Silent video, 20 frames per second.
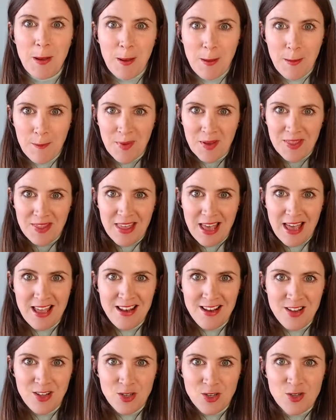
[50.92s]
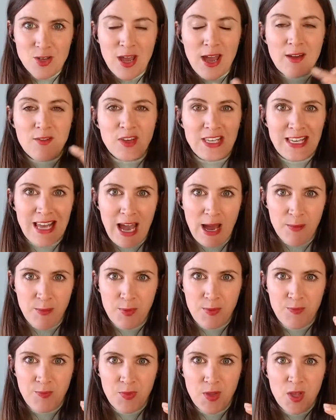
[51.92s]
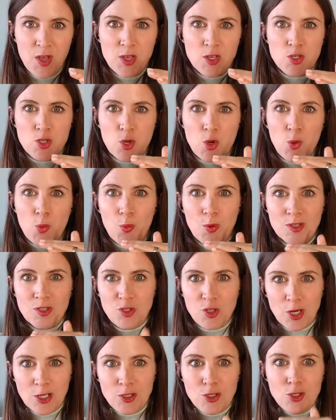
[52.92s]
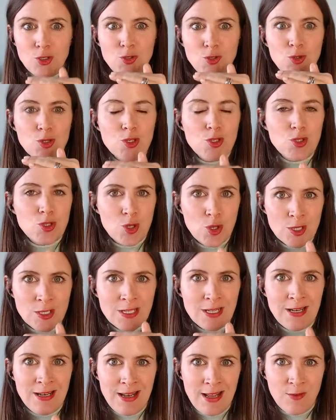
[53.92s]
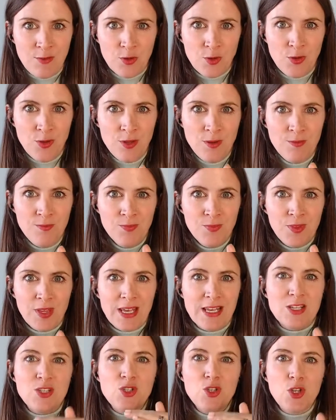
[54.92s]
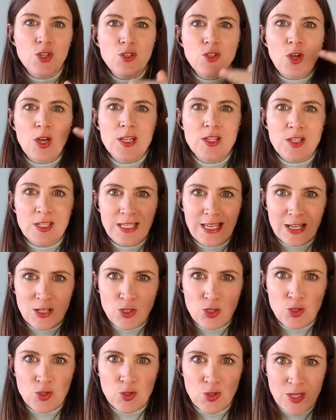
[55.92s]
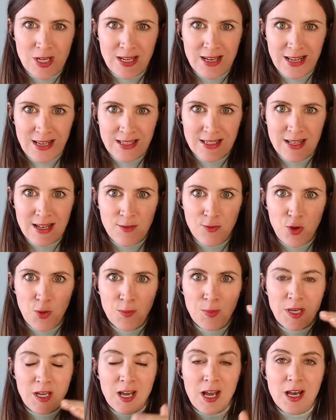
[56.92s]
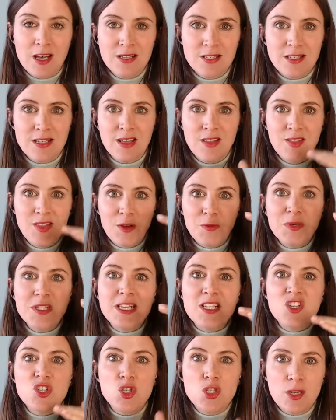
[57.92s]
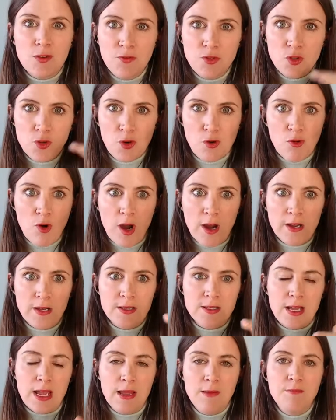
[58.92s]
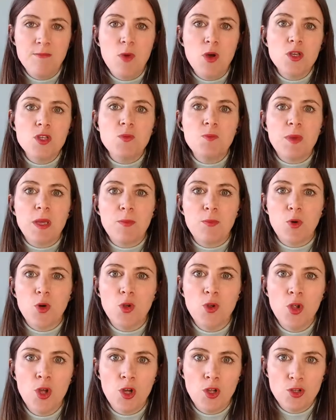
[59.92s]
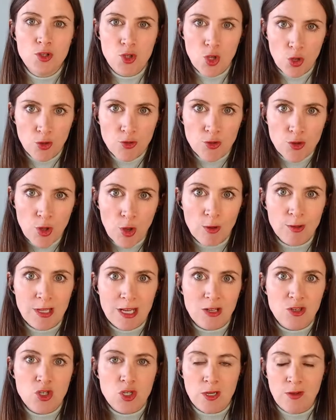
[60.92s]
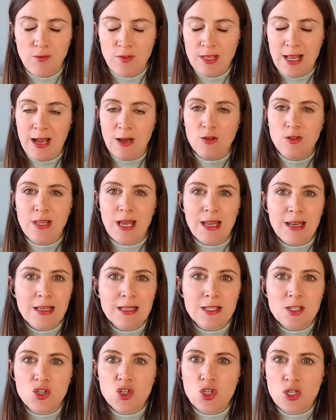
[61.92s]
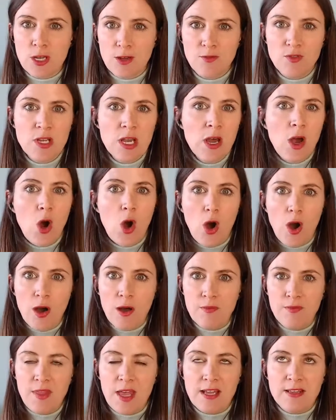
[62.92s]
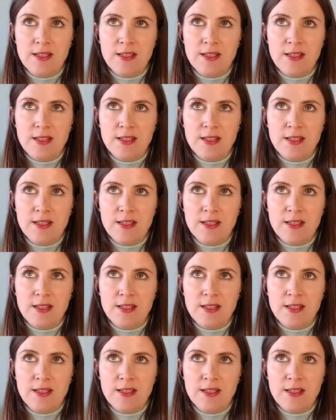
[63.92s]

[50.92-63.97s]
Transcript: But then you have a gap. So what got you to a certain level is not going to get you to the next level because there is a shift required. And most people don't know that shift. Now, that is a shift that